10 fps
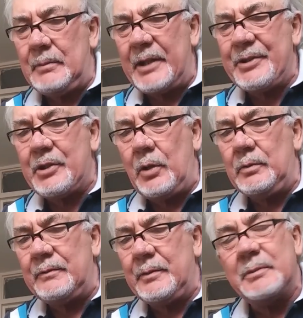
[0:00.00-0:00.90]
Mike
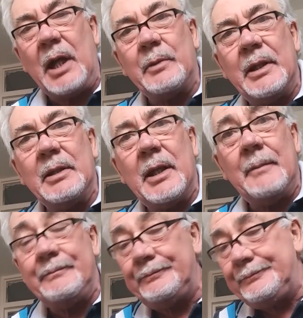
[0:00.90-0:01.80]
Stone from down in
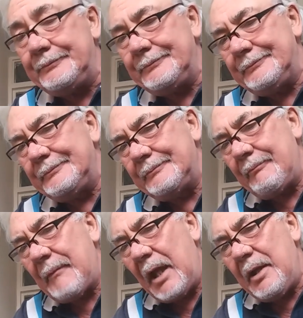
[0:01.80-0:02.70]
the
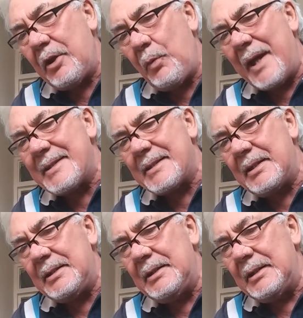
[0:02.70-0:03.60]
West
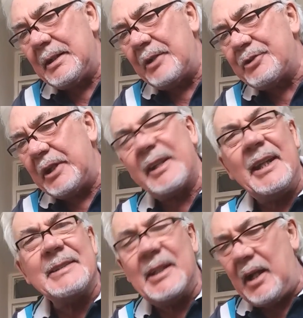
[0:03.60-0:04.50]
Country. I think
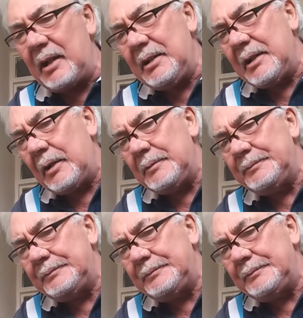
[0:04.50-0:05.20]
he's in Ireland now.